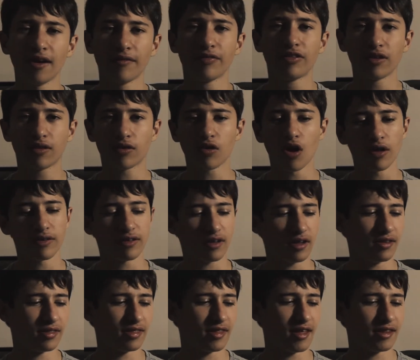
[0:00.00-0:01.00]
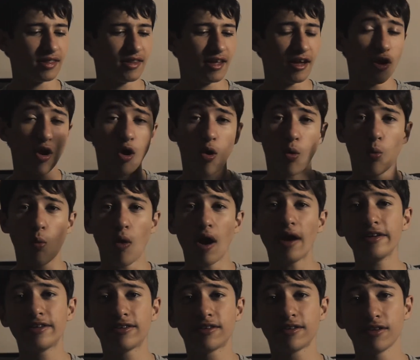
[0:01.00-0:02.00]
of these cards is that they are
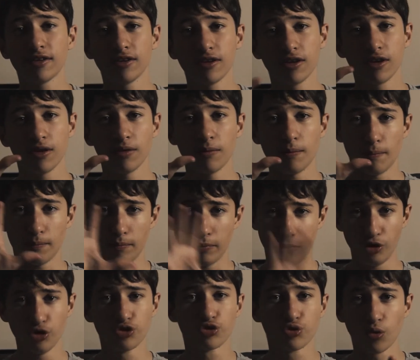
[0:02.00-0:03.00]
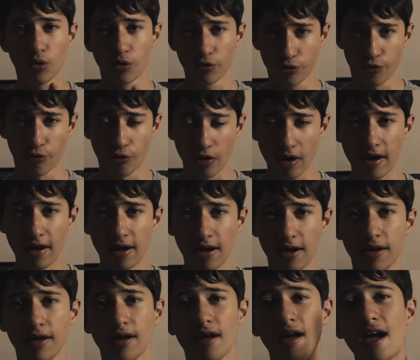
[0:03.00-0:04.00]
white, neutral
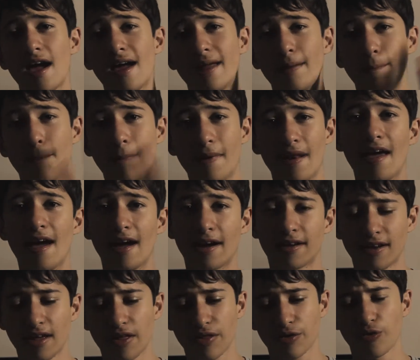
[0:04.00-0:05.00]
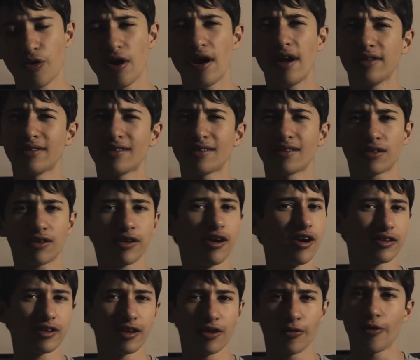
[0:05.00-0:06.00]
gray, and black. Now the gray is
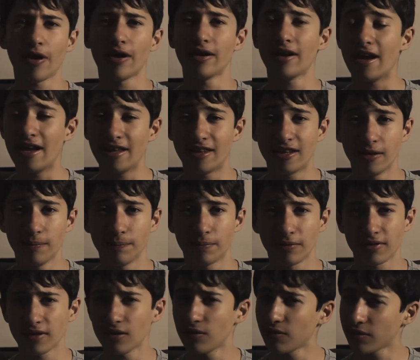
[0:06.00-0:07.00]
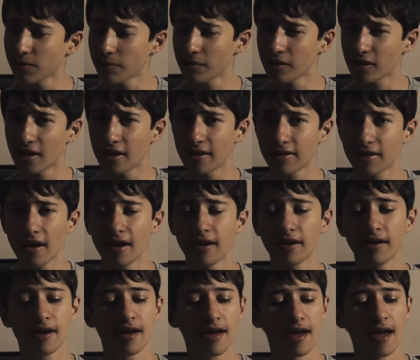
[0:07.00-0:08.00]
clocked at around 18% or something like that.
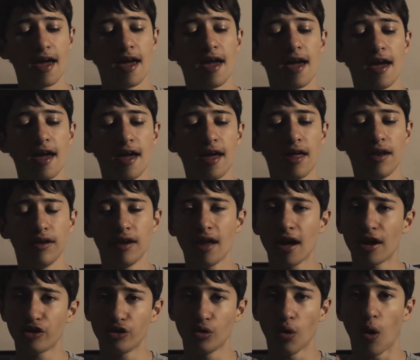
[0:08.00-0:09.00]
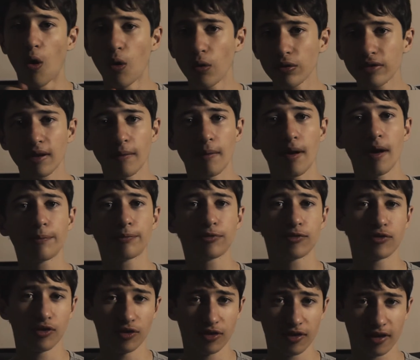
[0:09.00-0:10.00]
And now you hold them up
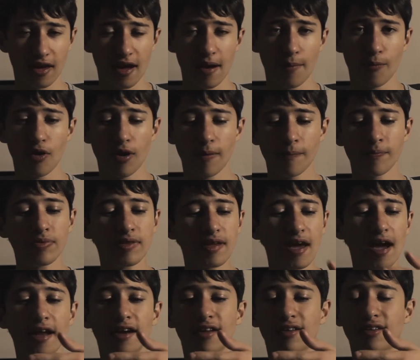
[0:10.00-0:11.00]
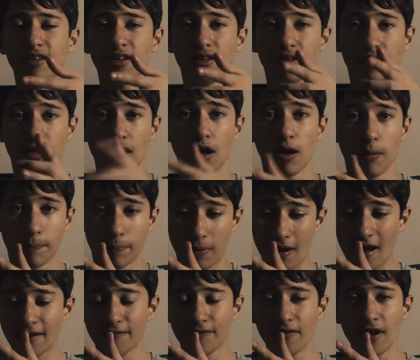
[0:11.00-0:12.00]
to the camera and it sees the
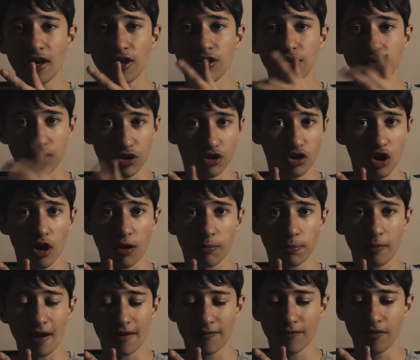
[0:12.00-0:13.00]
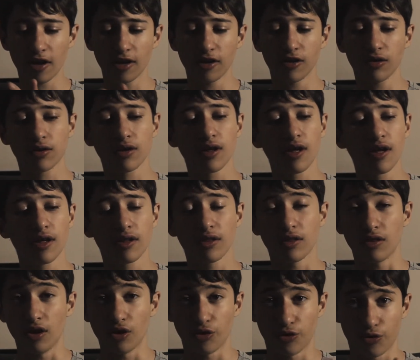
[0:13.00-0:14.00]
black values, the dark black values,
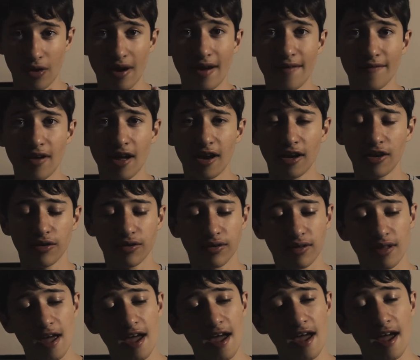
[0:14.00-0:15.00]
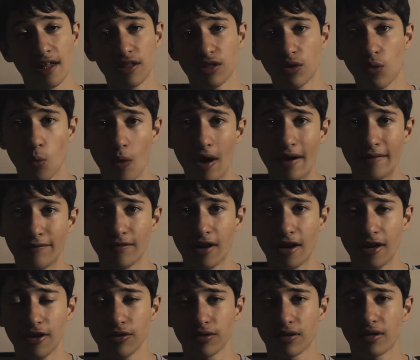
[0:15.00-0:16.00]
the gray values, and the white
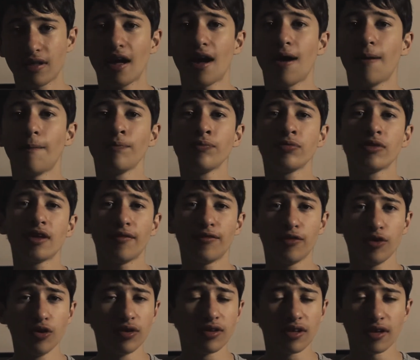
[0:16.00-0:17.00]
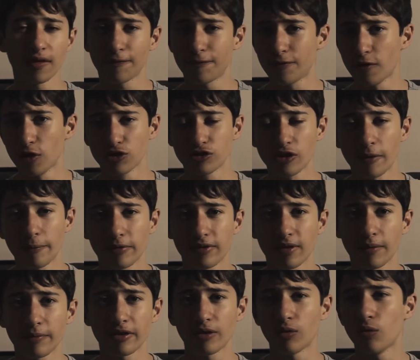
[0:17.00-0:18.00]
values. Now, if you use it in Photoshop or
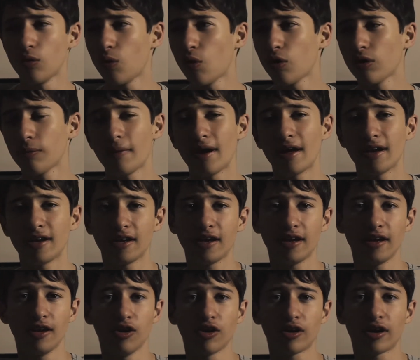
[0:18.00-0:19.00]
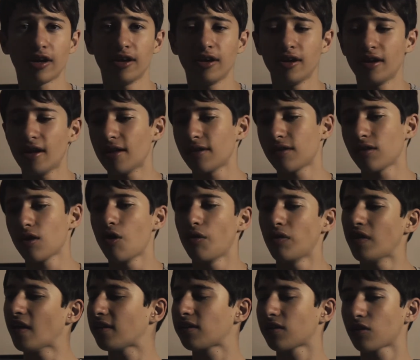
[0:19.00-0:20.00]
something, it will automatically look at it as, oh,
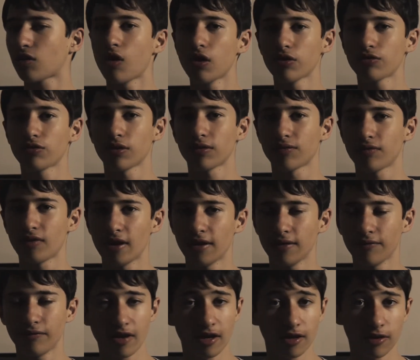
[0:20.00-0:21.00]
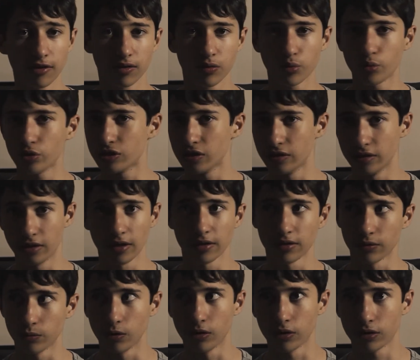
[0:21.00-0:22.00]
that's the contrast values, which it
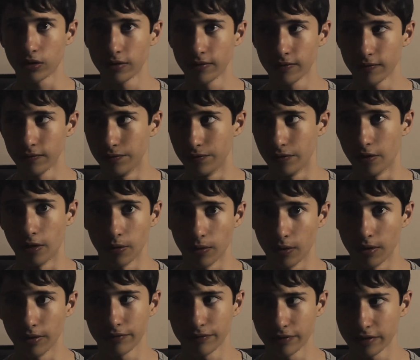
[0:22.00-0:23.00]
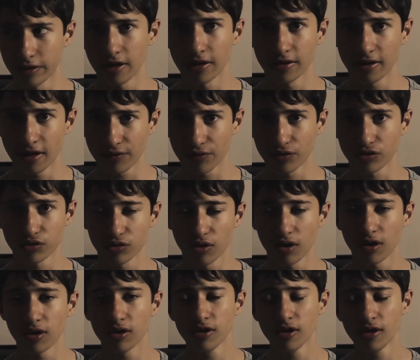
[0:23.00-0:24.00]
doesn't work very well for that, that's for
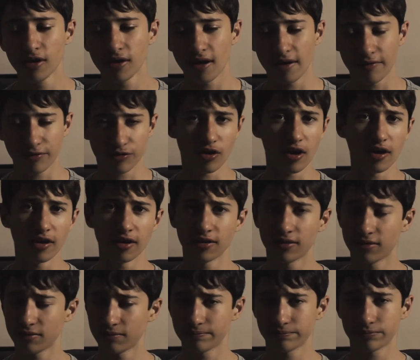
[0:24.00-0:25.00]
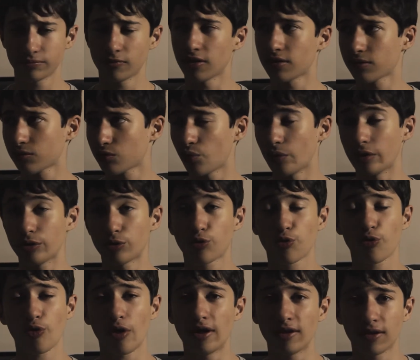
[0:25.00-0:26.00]
sure. I've tried it, just went
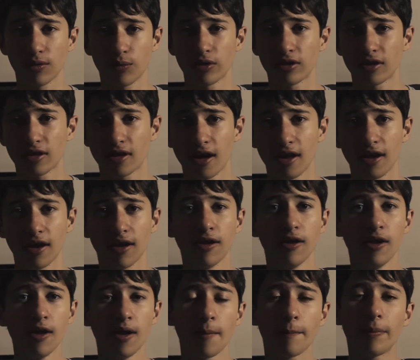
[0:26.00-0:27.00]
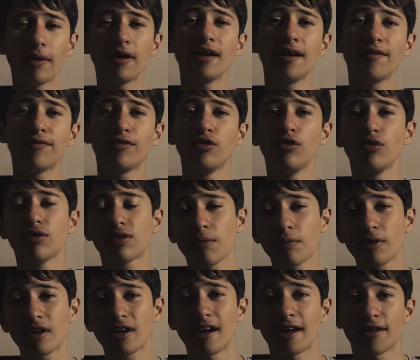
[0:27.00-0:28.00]
crazy with the color. But if you use
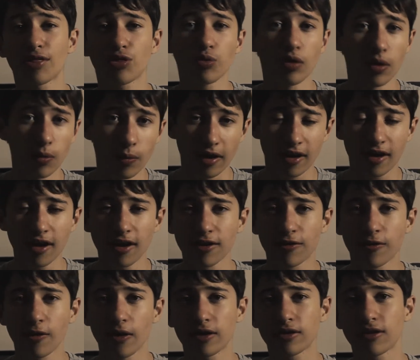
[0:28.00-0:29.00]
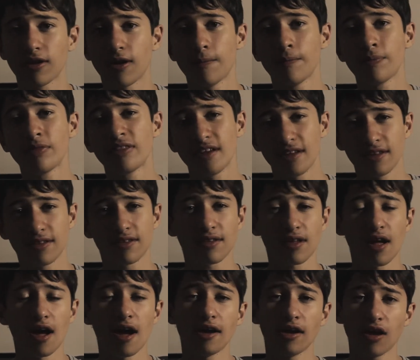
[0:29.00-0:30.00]
something like 3-way color corrector
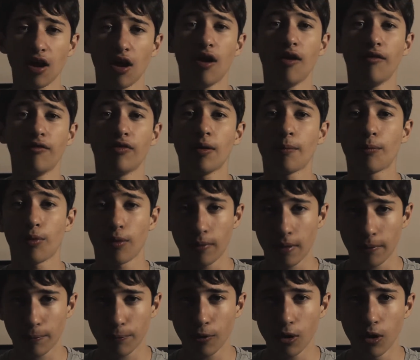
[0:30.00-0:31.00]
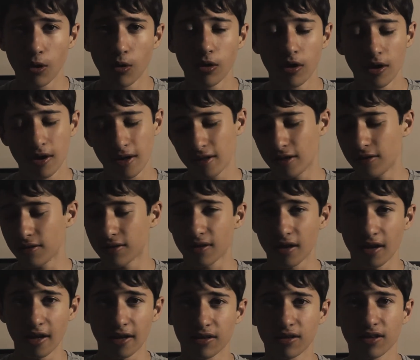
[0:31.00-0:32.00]
inside of Premiere Pro, then you
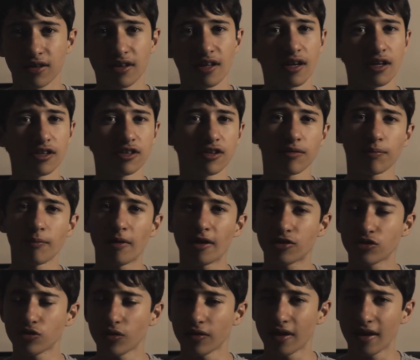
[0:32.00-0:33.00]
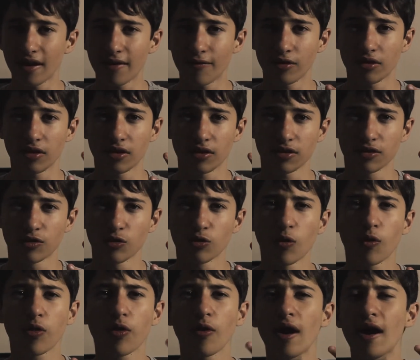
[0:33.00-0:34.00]
select it, then it just makes sure that everything's good.
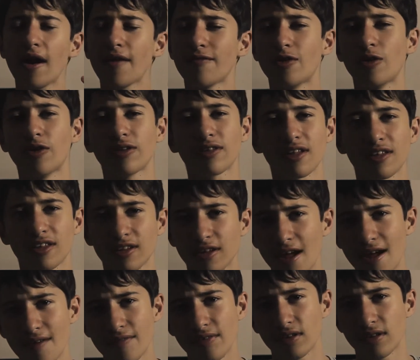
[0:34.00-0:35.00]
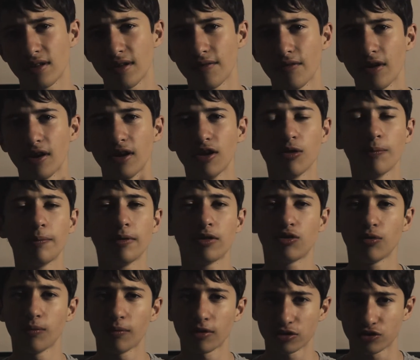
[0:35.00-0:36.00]
Although I have noticed that the Kaavies give a little bit
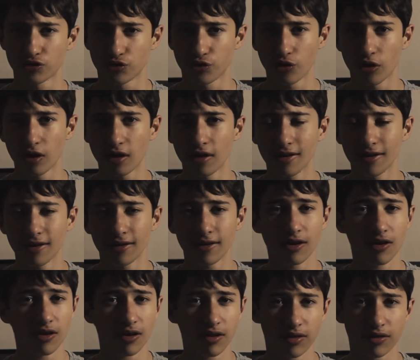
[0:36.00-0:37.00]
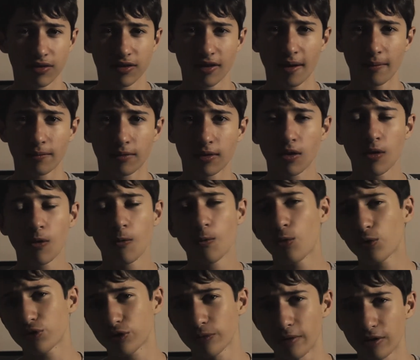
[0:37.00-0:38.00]
too much green in it a lot of the times,
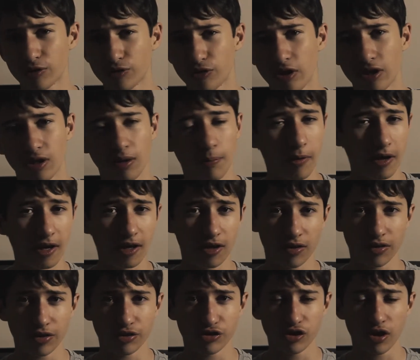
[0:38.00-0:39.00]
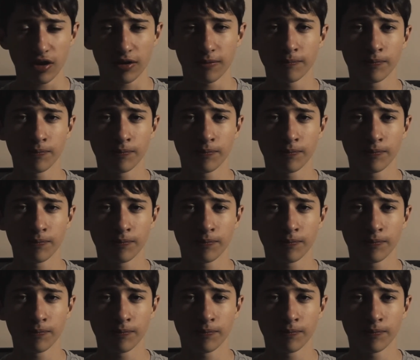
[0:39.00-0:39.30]
or too much red depending on the shot.